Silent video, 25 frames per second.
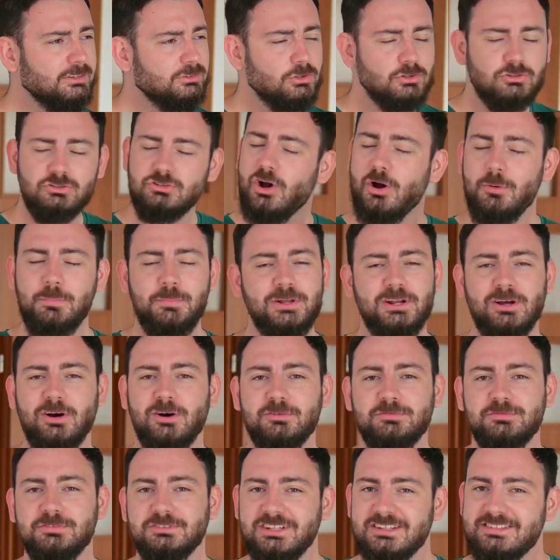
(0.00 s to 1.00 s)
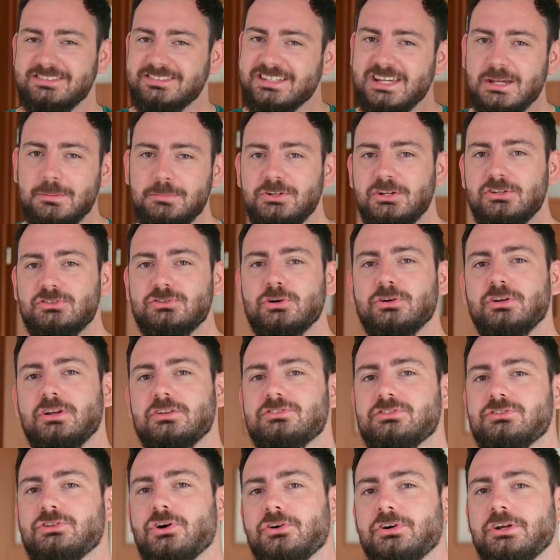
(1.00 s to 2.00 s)
And to top it off, the Skibidi
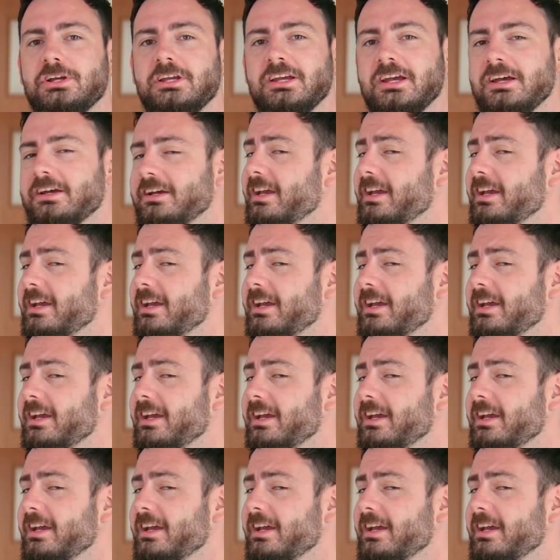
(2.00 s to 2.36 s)
Toilet story,